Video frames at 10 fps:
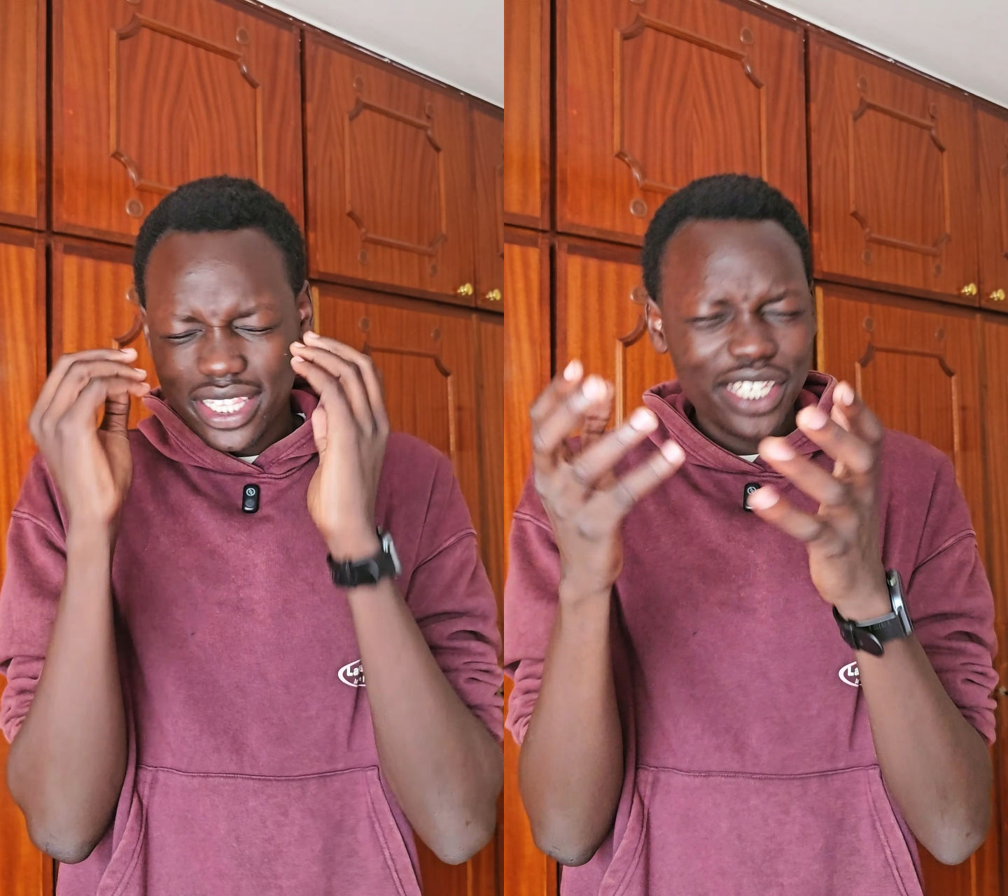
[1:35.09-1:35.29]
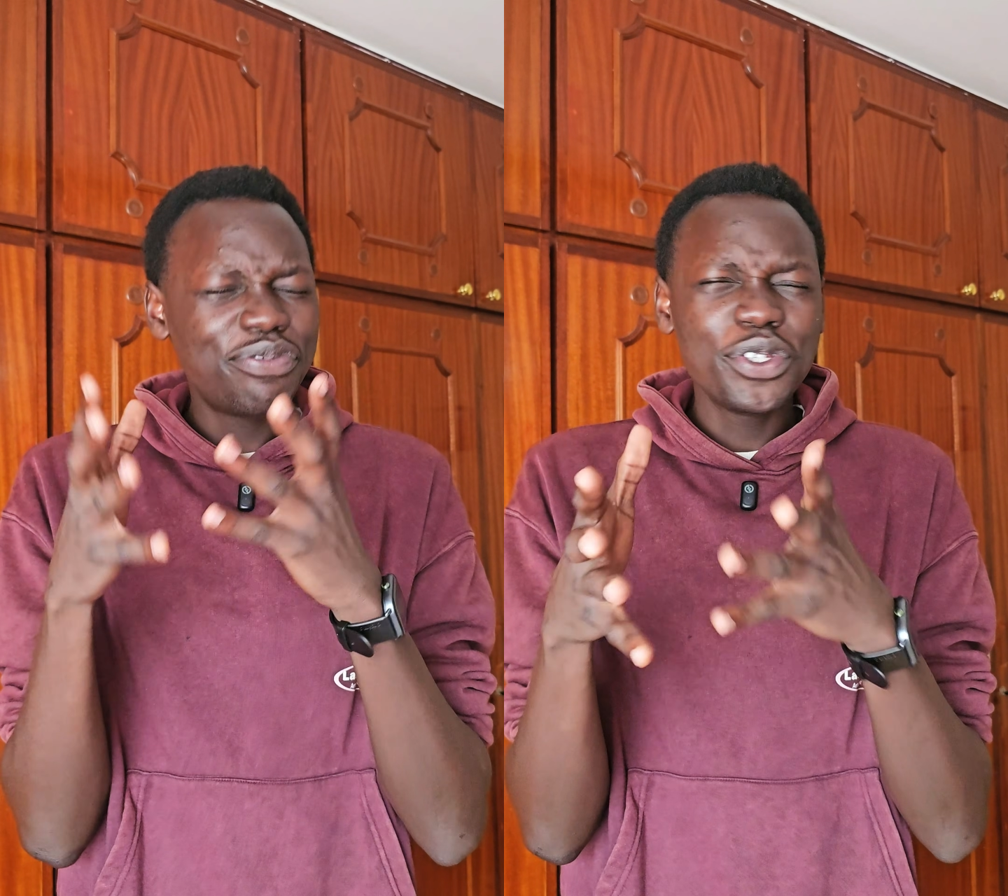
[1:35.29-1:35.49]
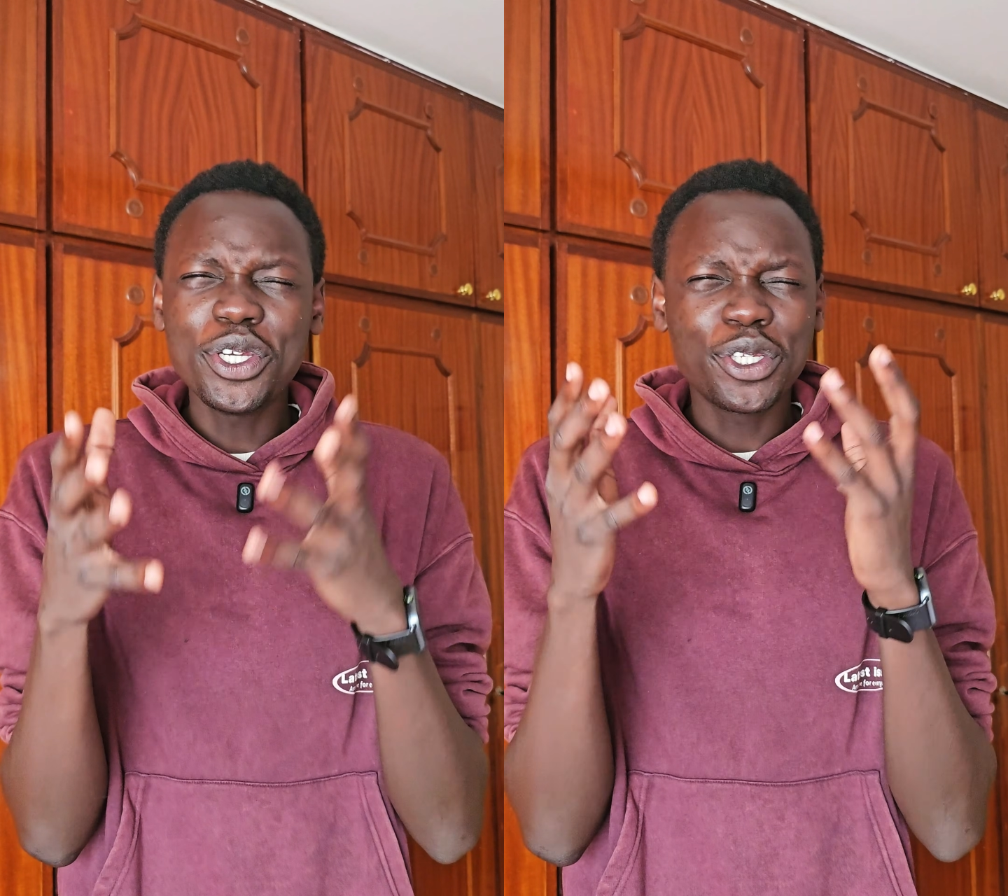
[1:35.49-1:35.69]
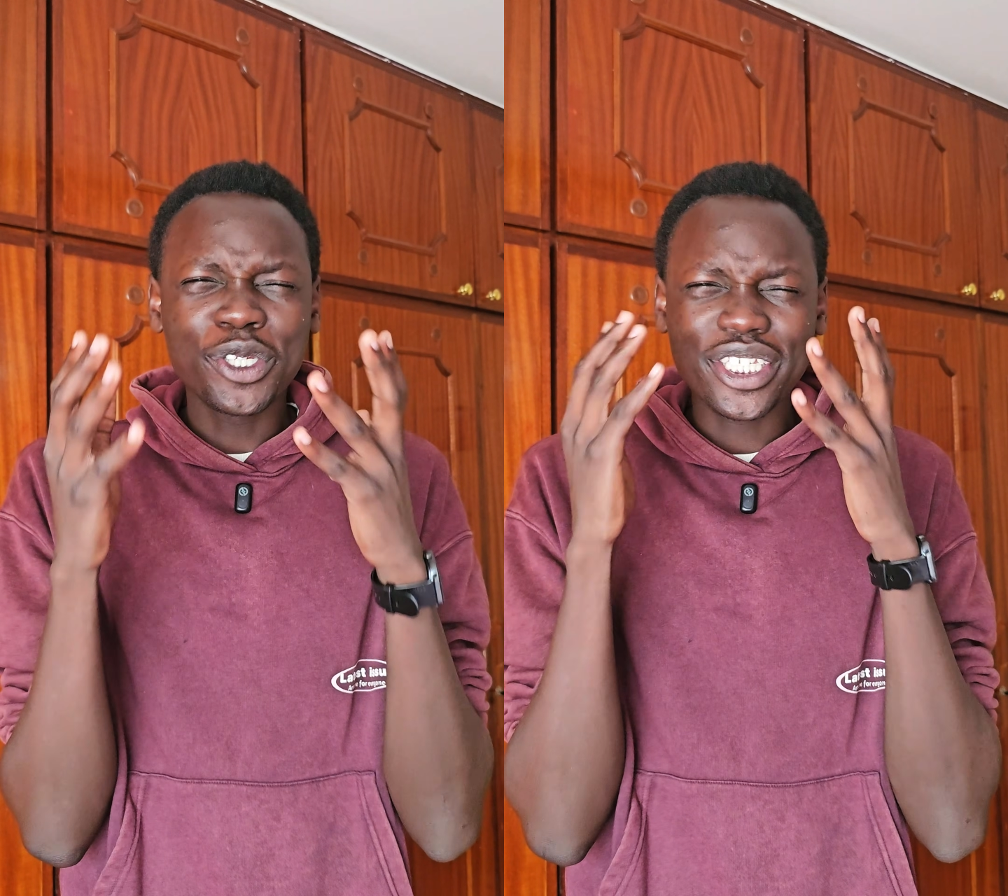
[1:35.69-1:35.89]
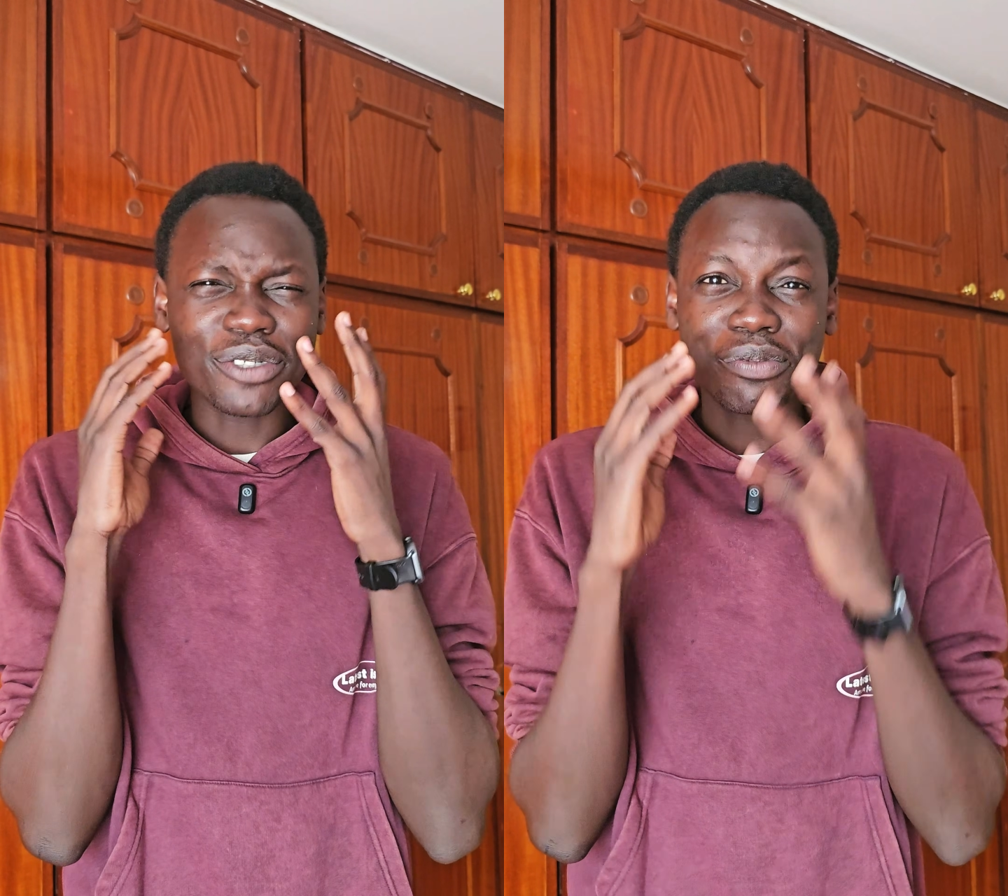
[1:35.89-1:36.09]
This video
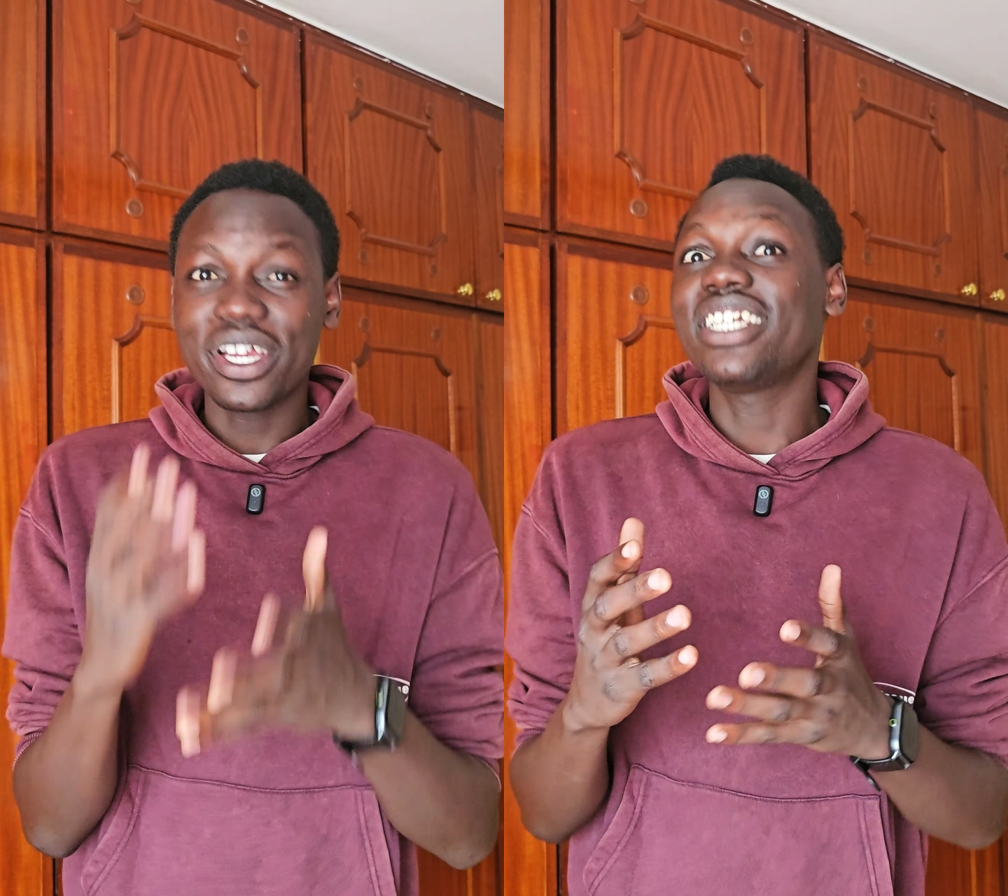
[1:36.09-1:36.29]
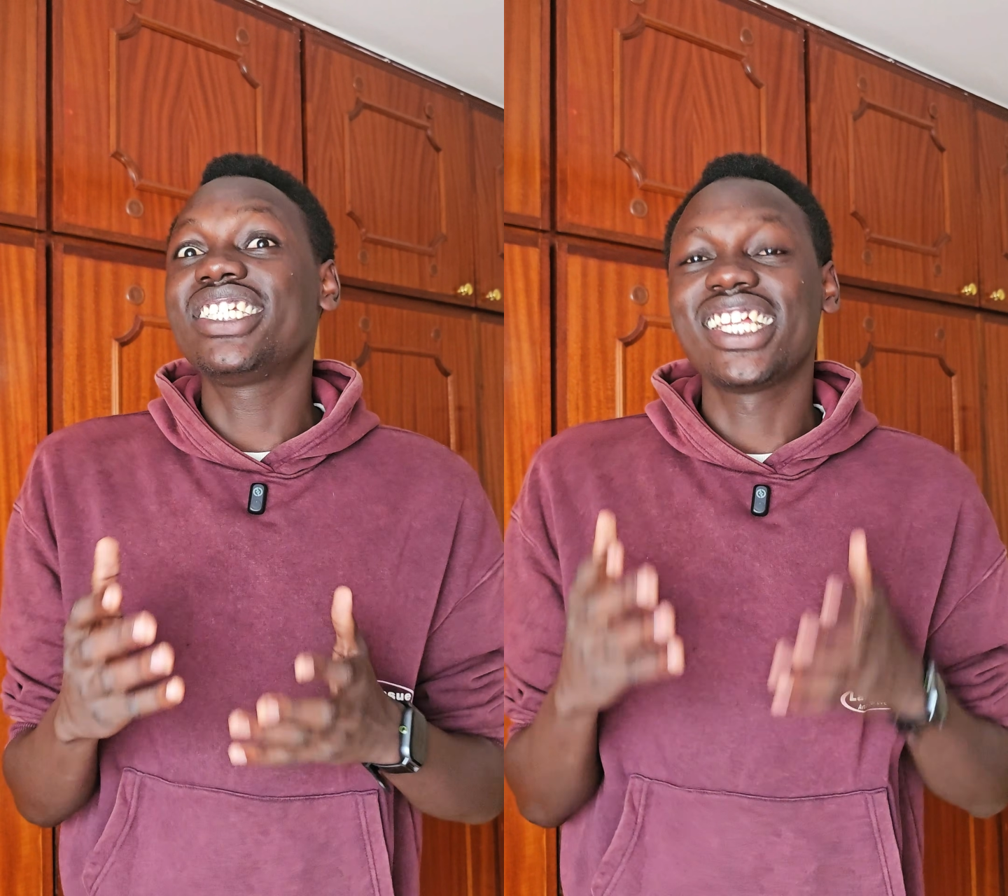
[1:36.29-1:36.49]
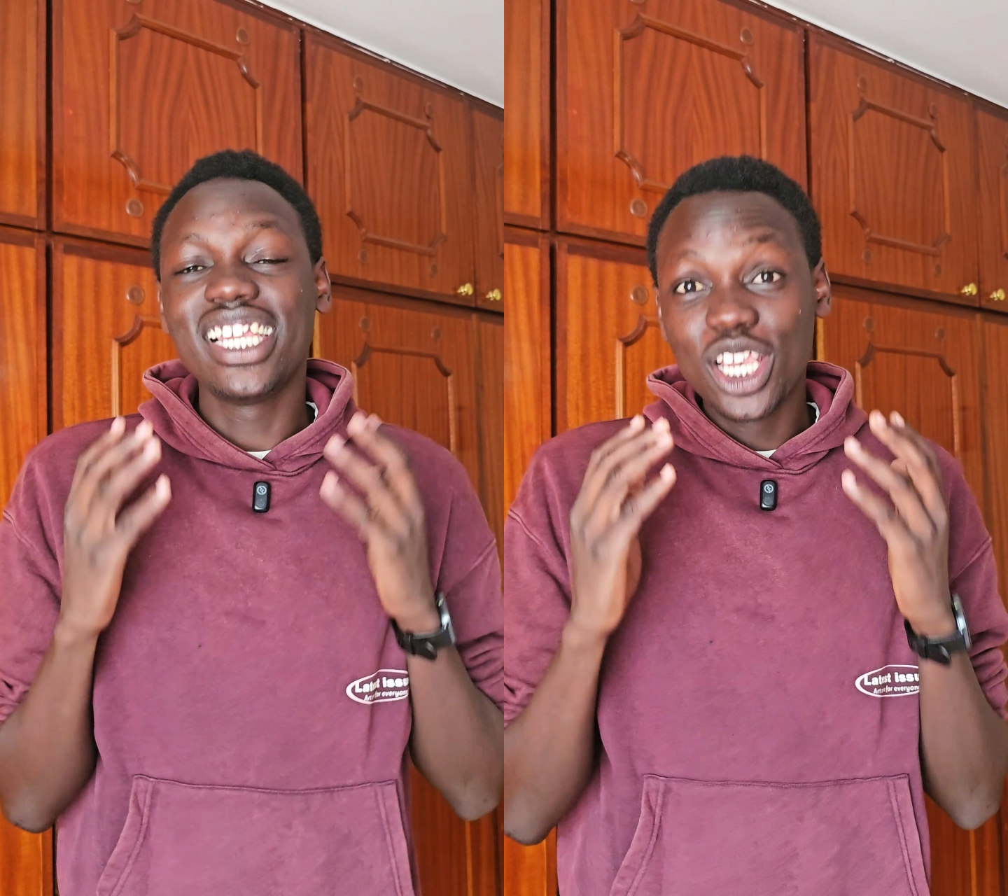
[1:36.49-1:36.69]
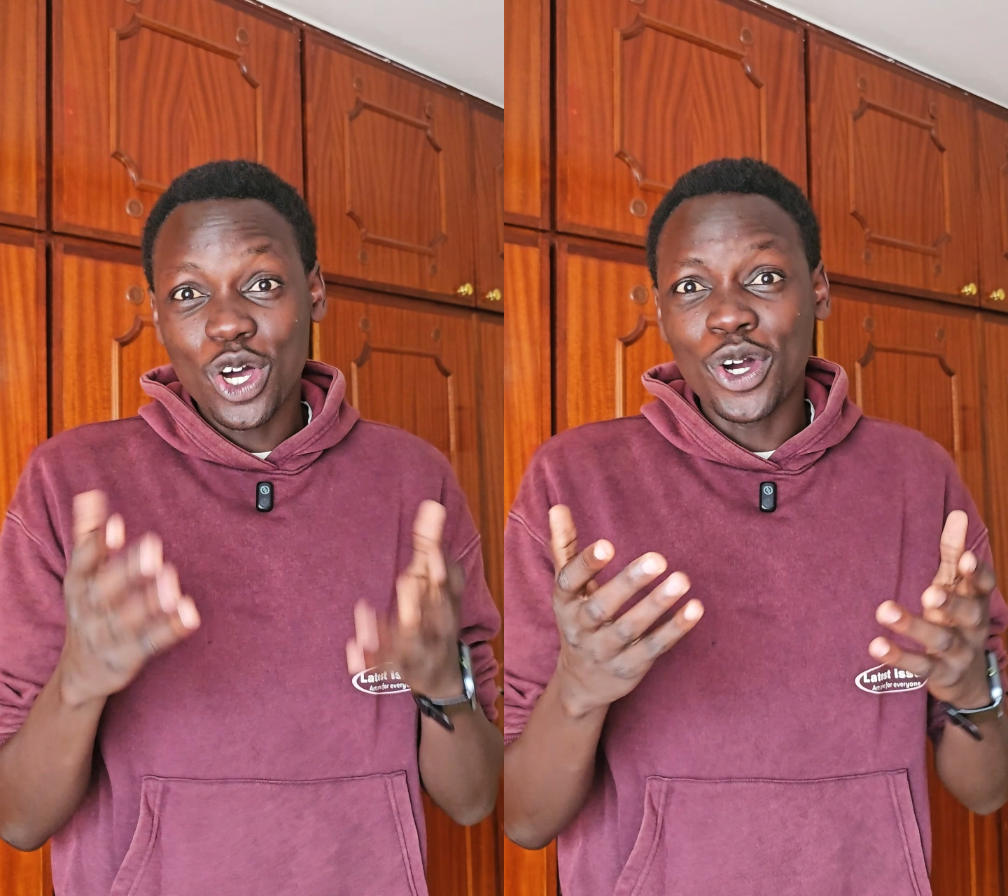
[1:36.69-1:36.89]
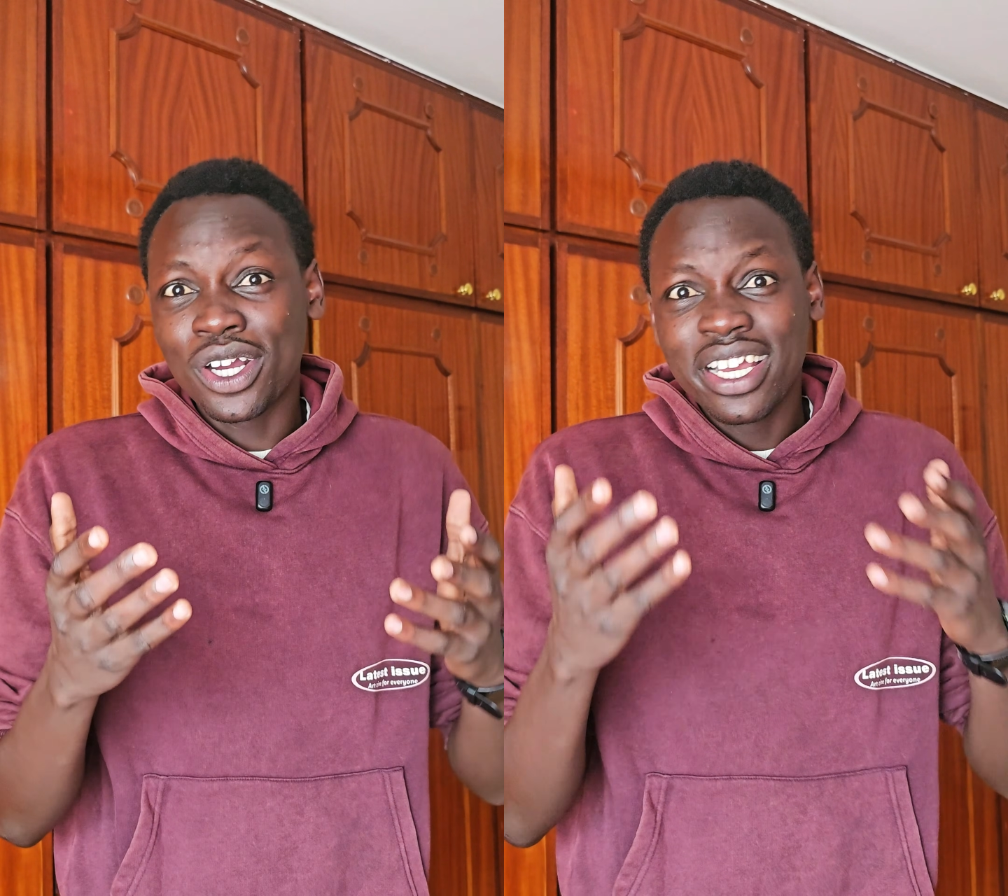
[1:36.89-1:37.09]
took surprisingly
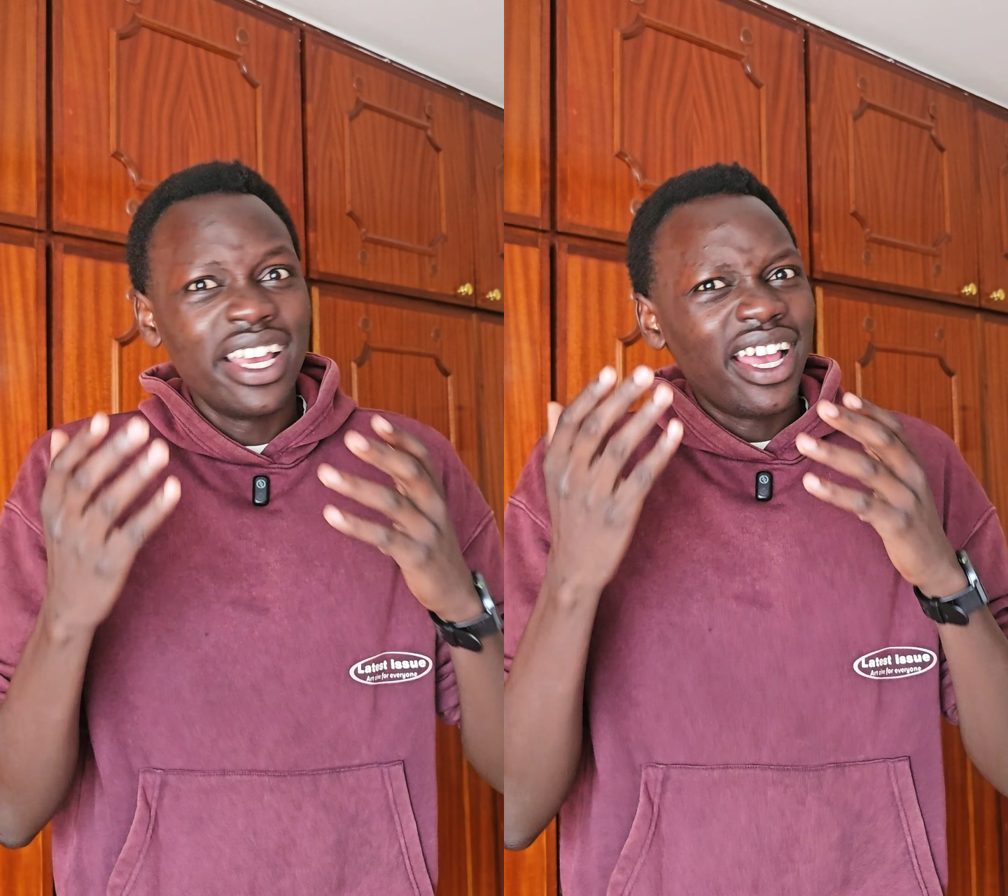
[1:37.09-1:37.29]
long,